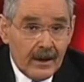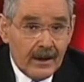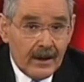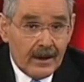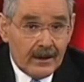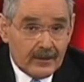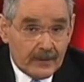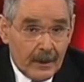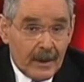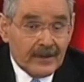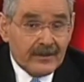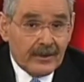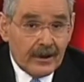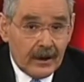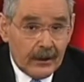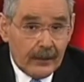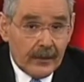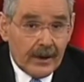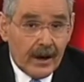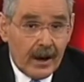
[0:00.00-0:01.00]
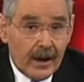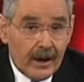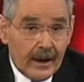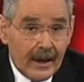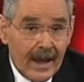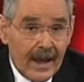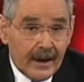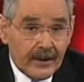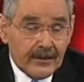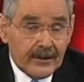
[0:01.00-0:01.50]
especially
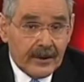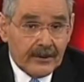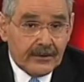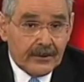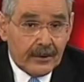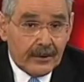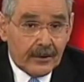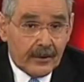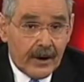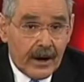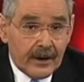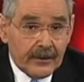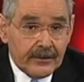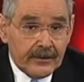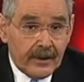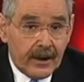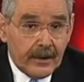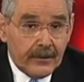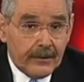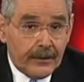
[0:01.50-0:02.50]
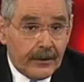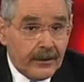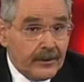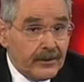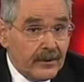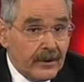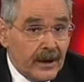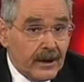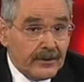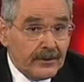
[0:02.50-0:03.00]
regarding access to the crash site for
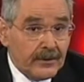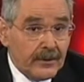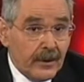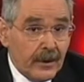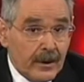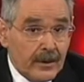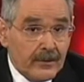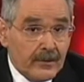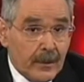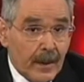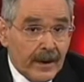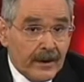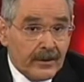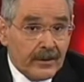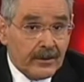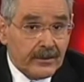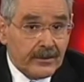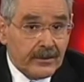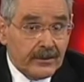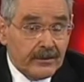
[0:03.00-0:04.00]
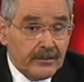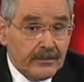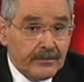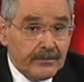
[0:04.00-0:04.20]
international inspectors.